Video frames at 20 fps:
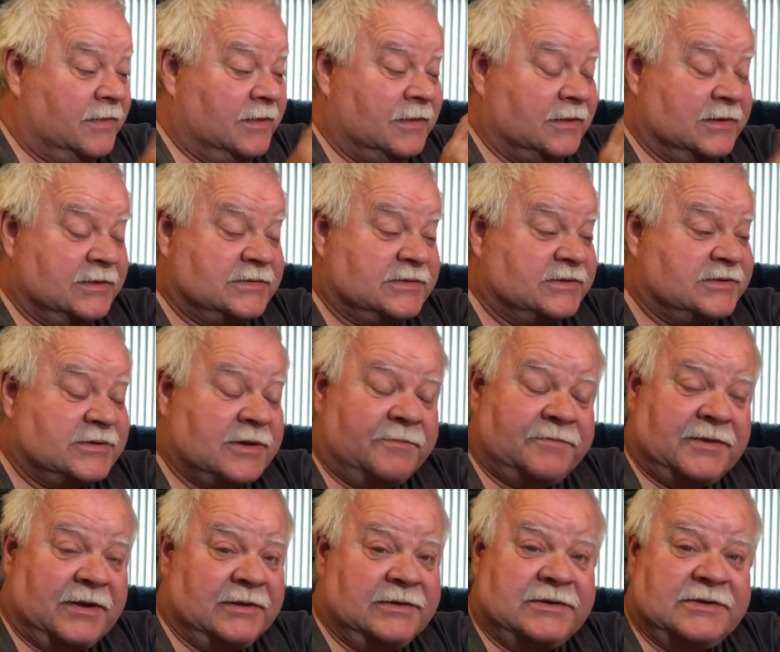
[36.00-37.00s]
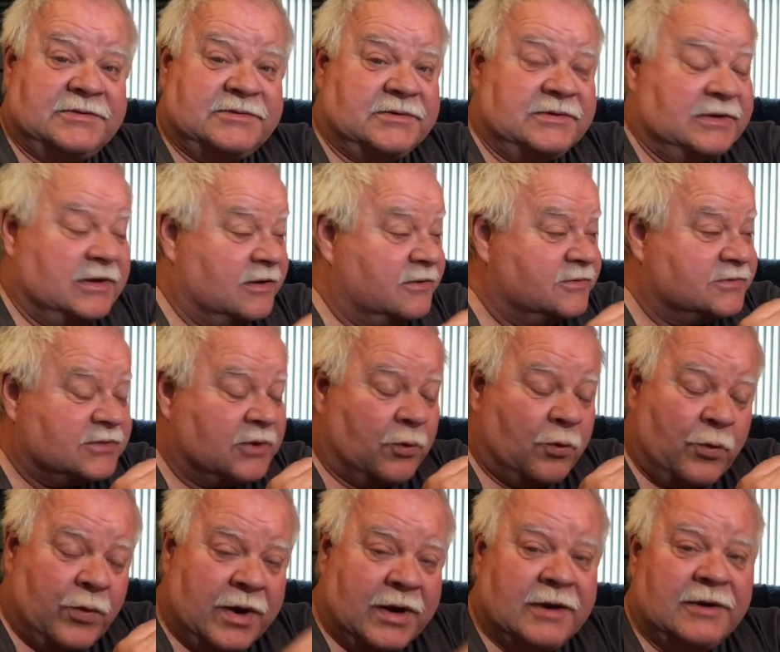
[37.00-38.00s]
This is something, it was a
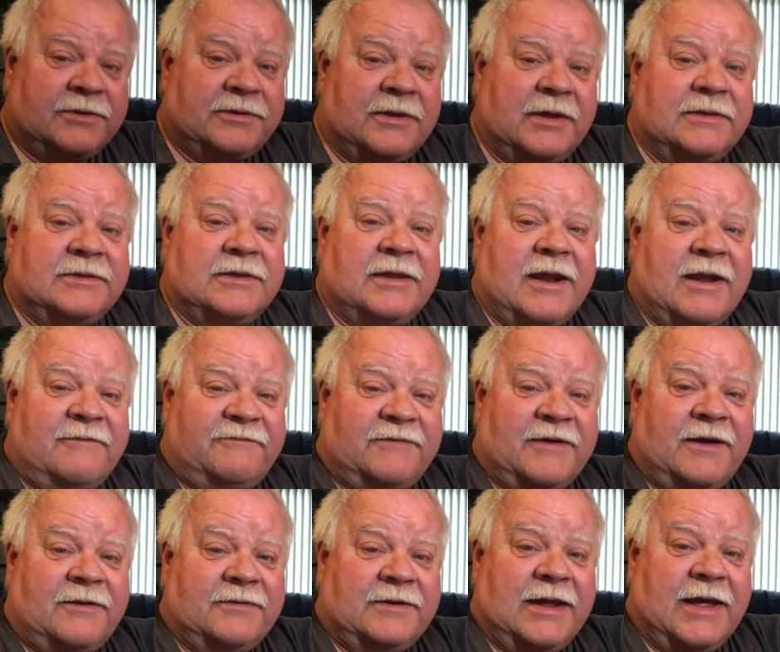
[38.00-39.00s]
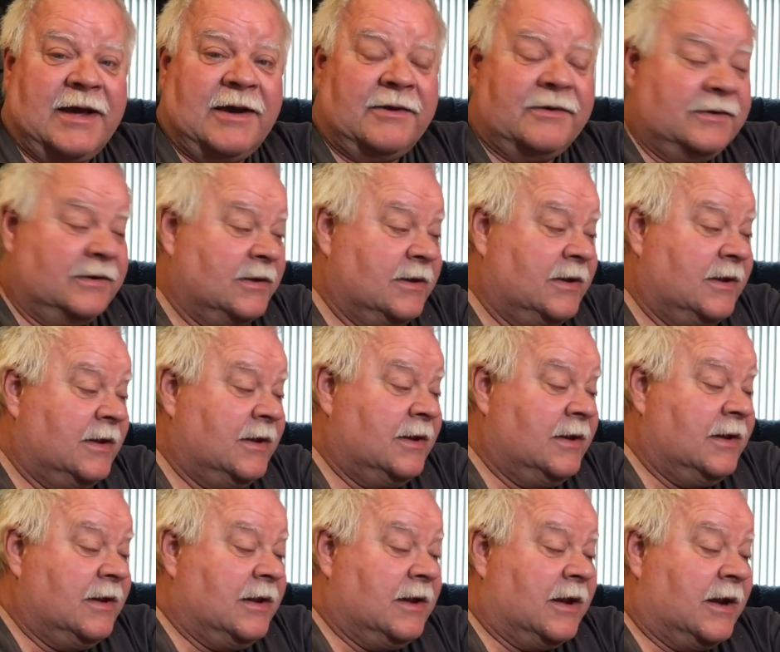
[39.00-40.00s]
weird thing that I found out.
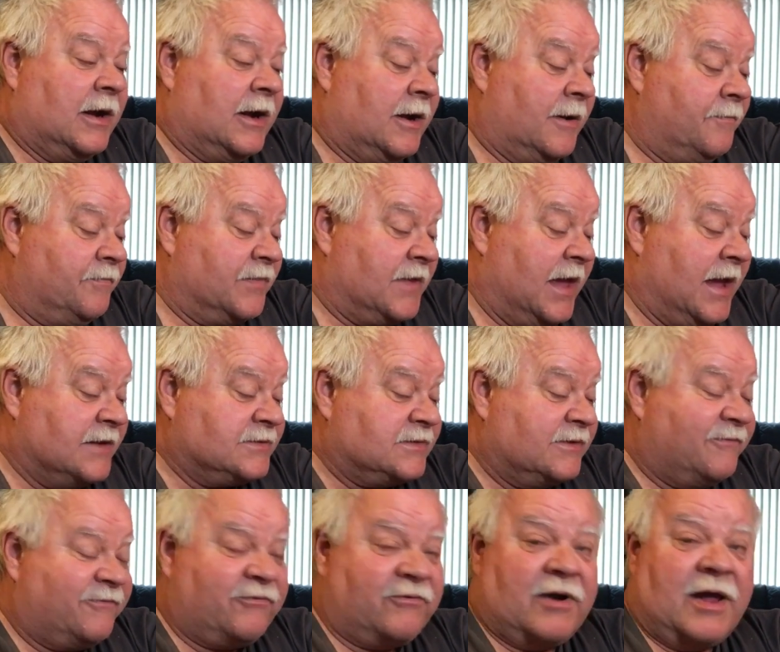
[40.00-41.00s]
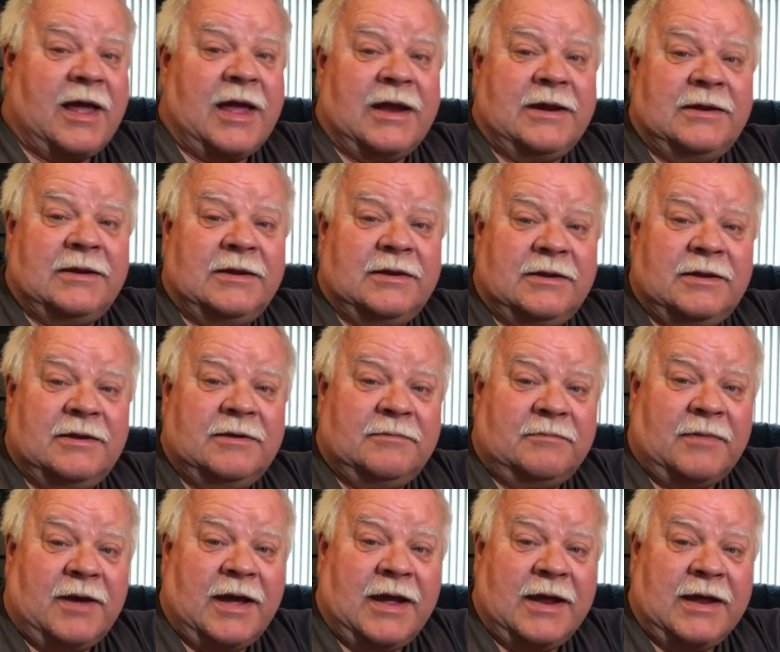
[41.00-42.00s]
I actually fried
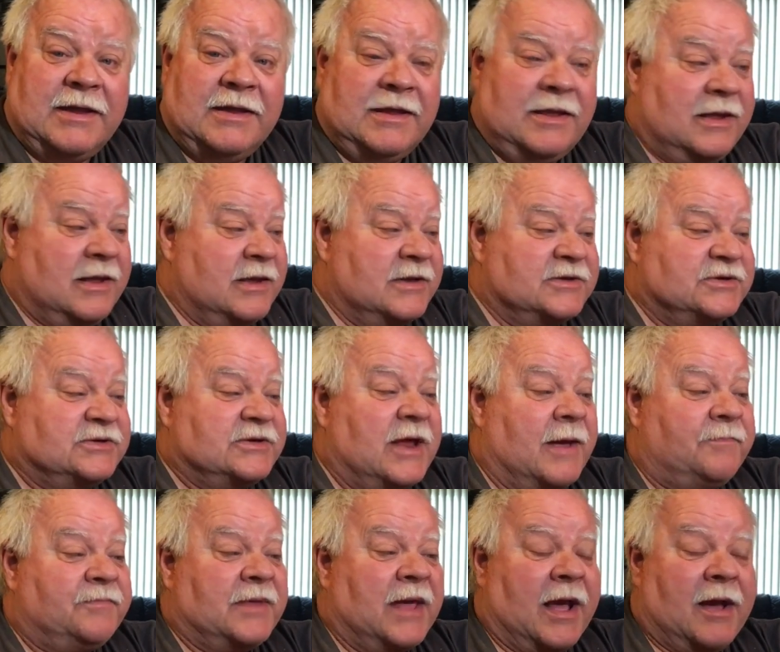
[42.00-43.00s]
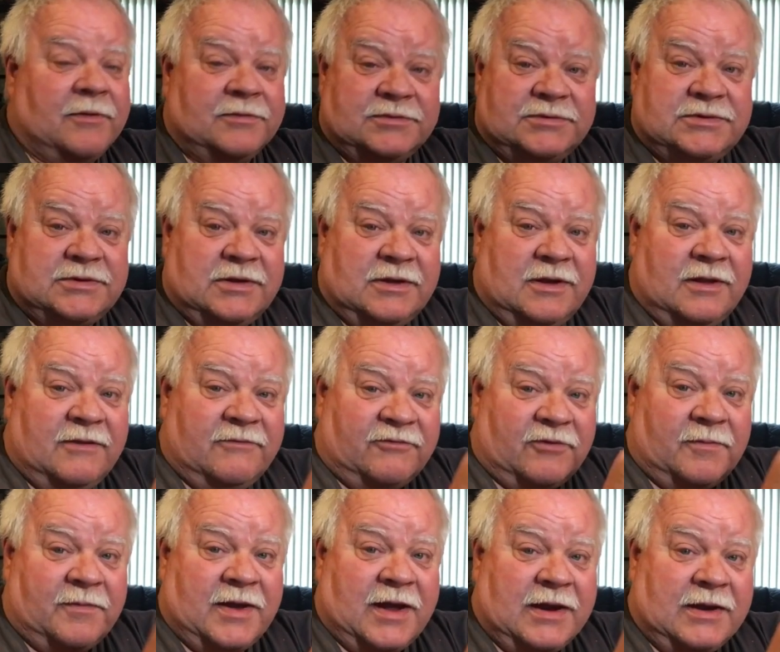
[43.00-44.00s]
my step downs
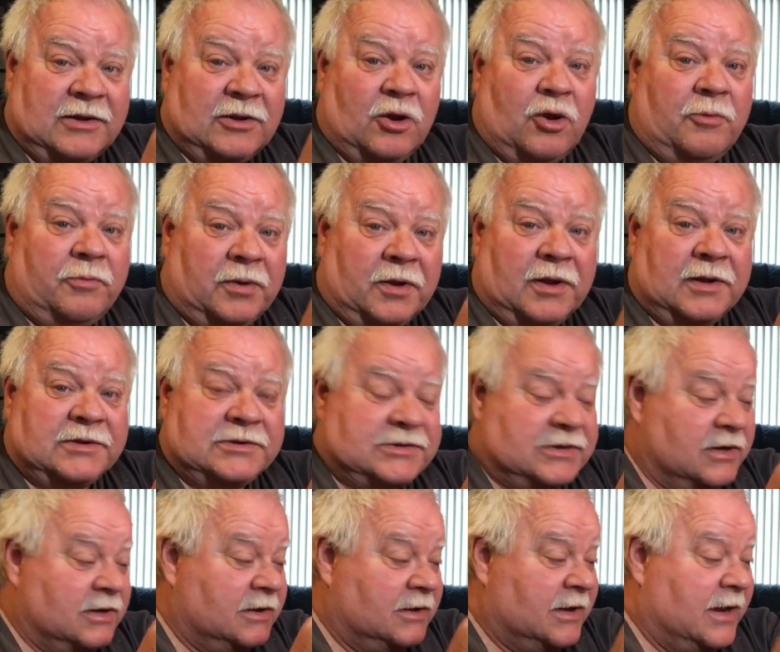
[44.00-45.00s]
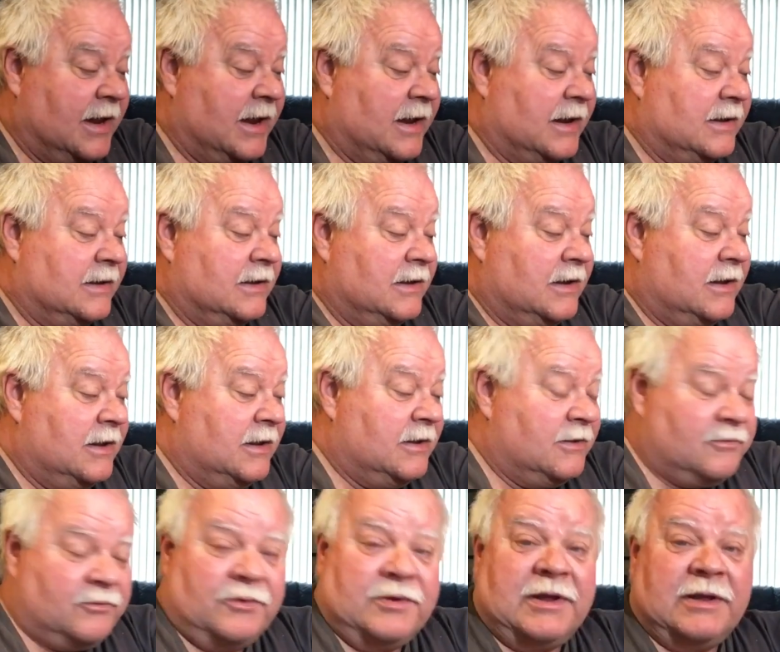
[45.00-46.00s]
for my glow plugs, and
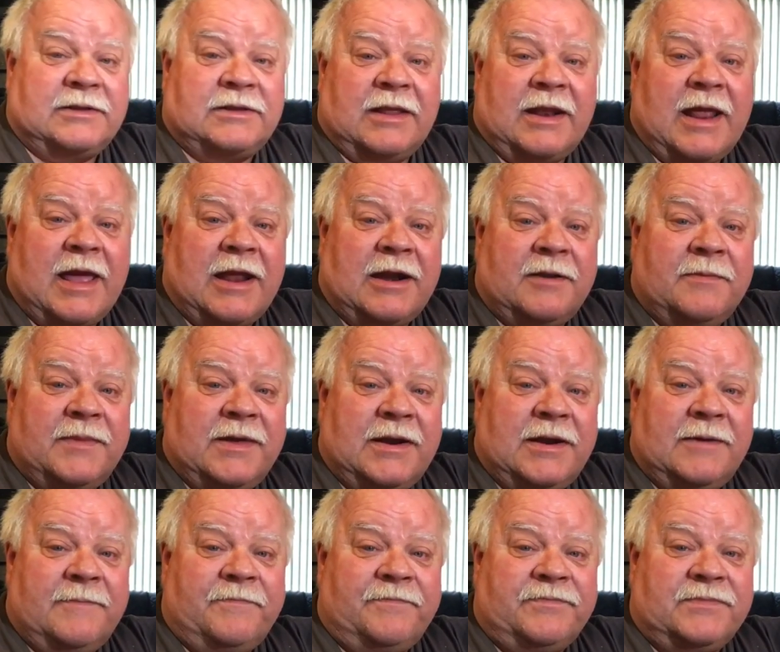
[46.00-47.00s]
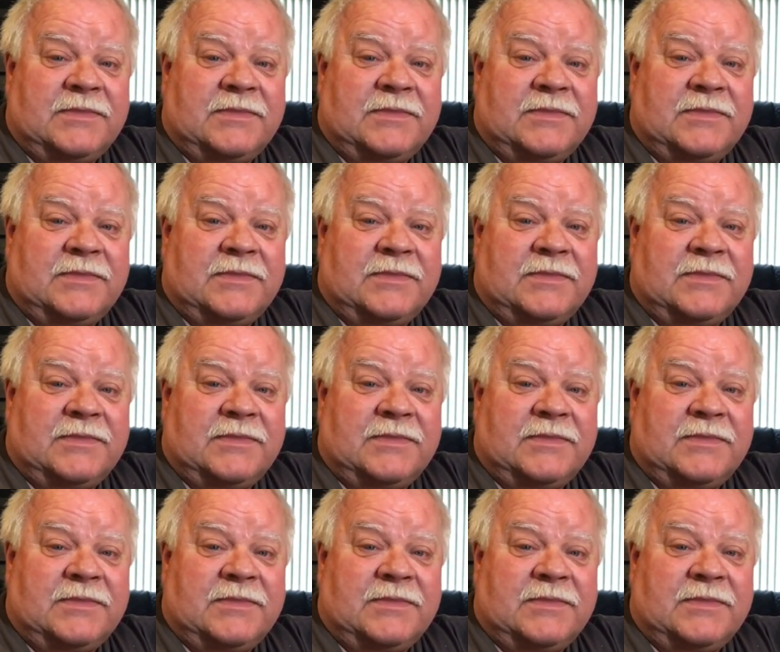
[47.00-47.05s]
we'll get to that in a minute.